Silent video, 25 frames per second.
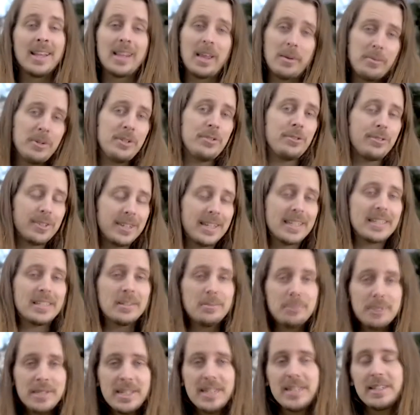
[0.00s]
that means you can get
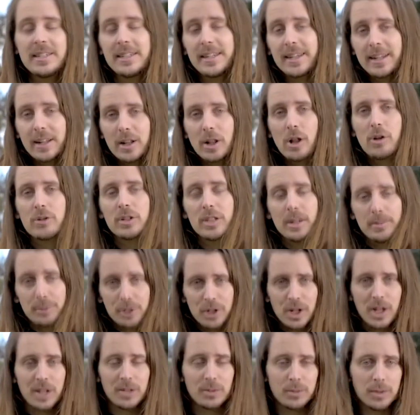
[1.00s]
some decent close-up
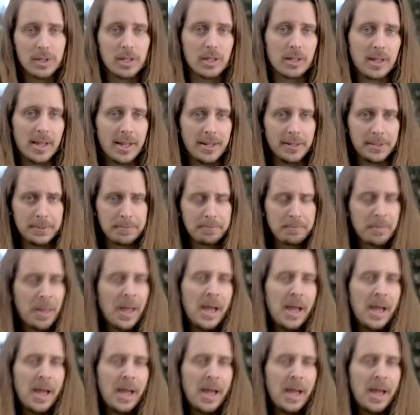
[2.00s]
shots with the lens.